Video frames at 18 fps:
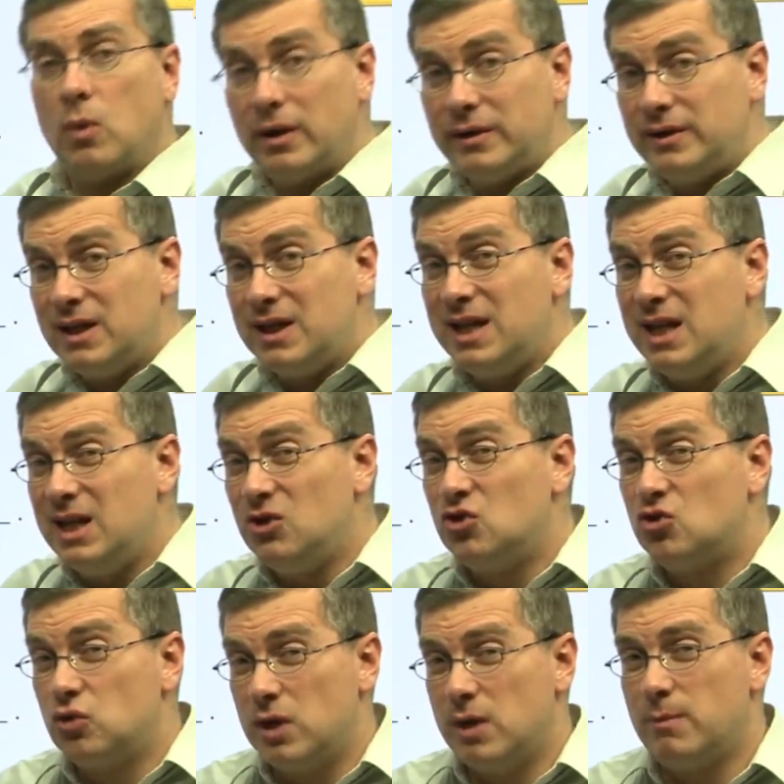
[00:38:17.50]
What did he
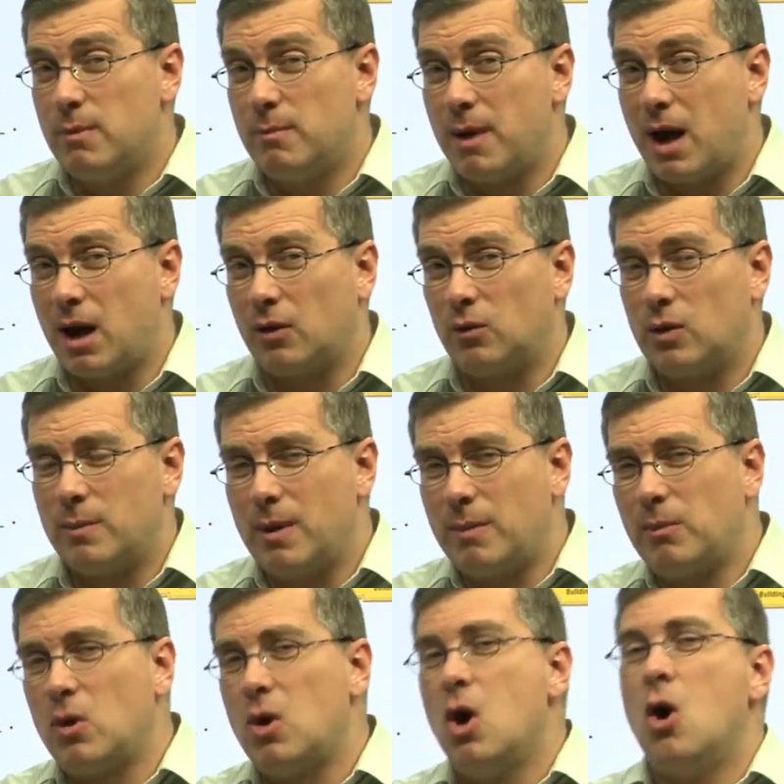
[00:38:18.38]
dream about?
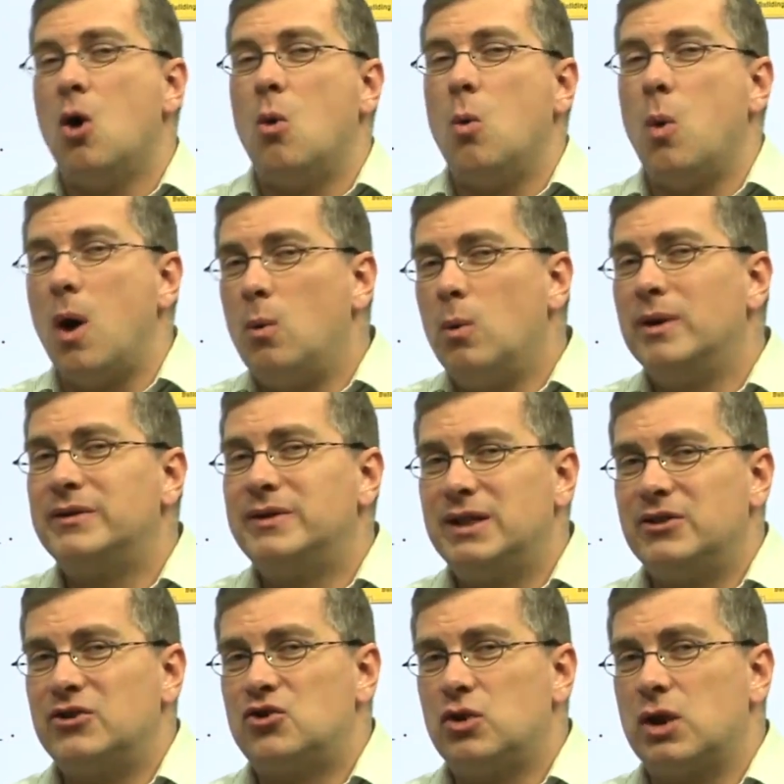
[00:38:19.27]
Remember, what was
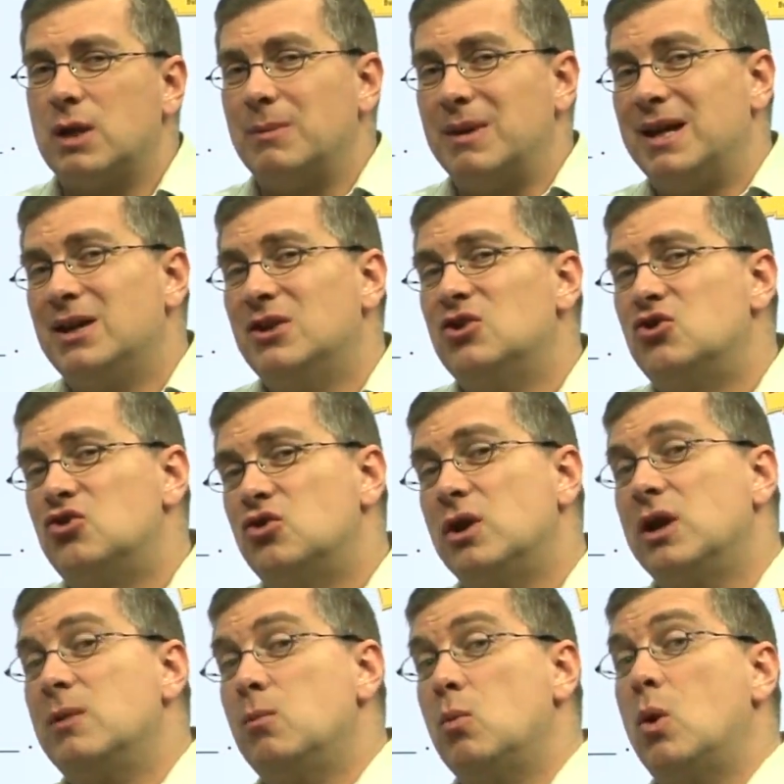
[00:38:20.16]
his dream? His
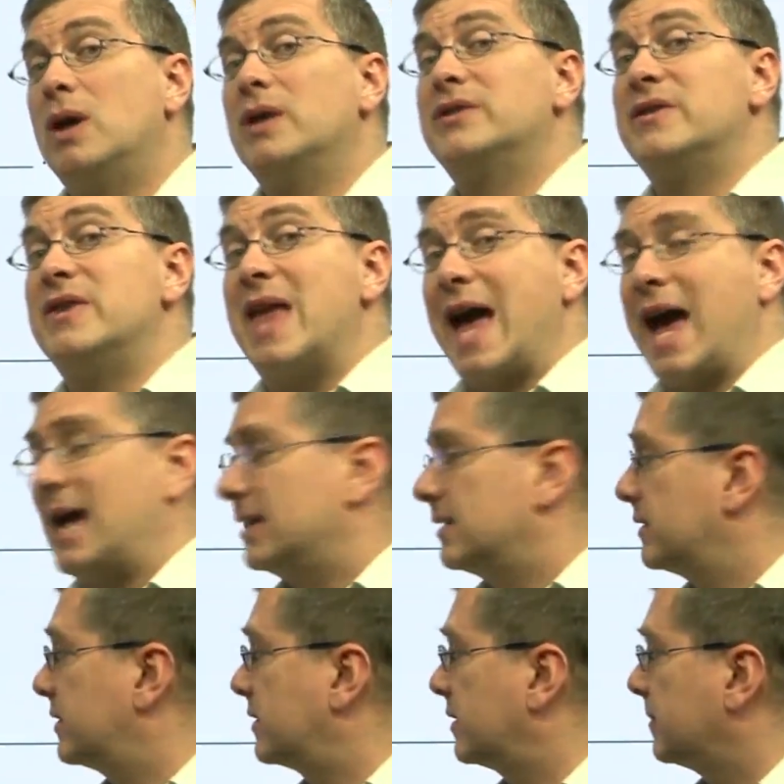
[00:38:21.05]
dream was
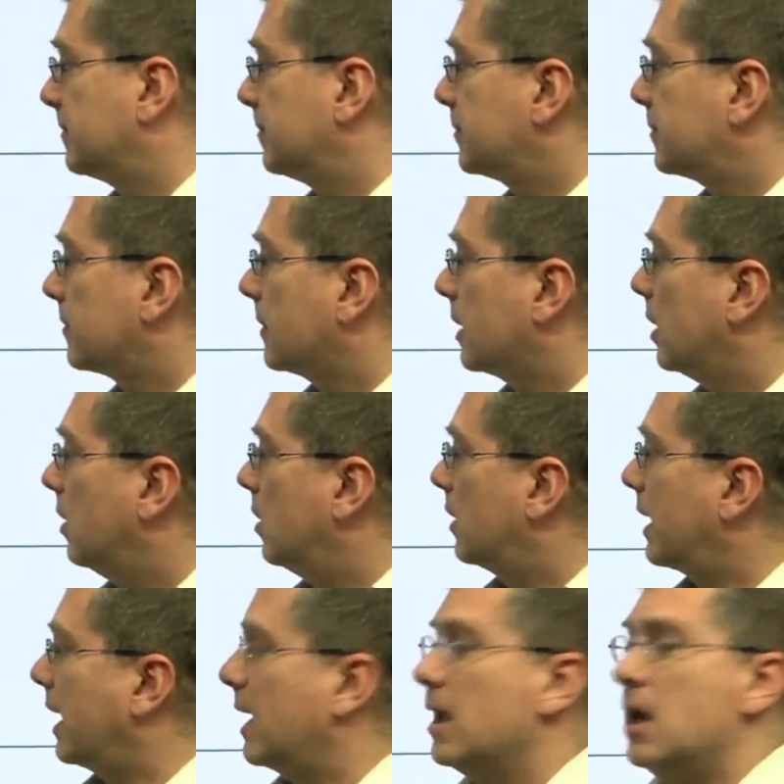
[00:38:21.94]
that.
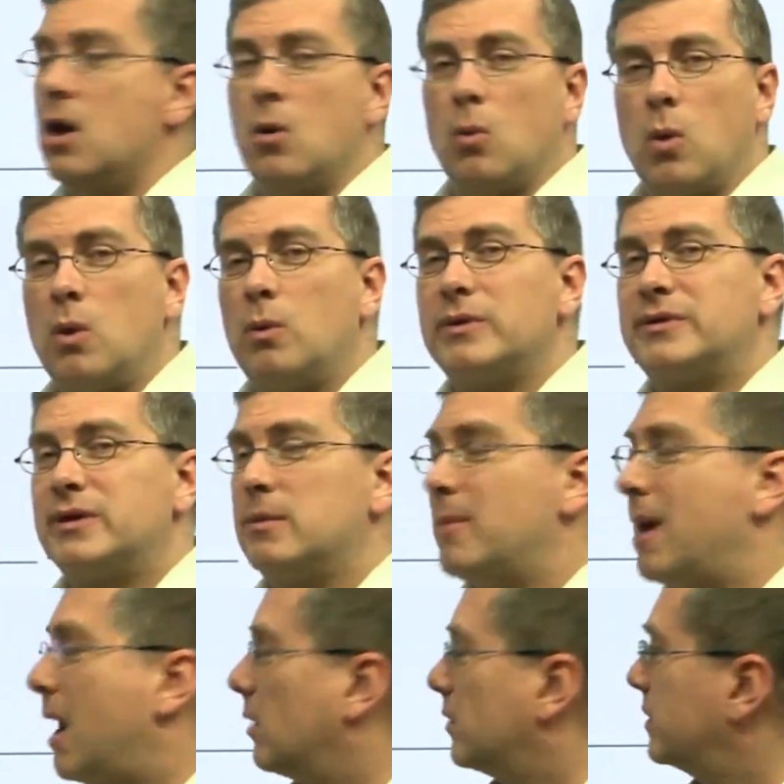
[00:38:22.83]
Okay, what was it
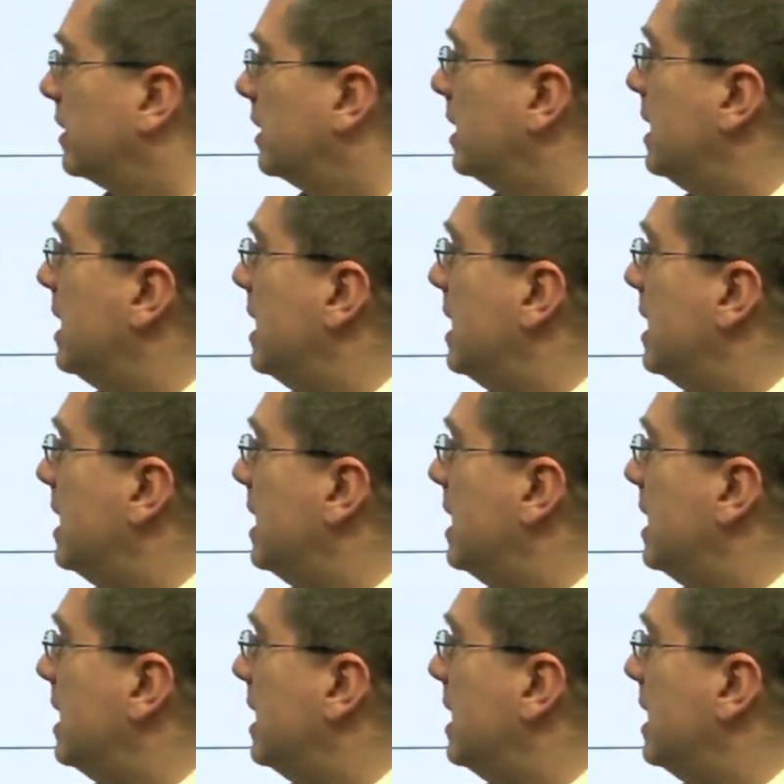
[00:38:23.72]
about?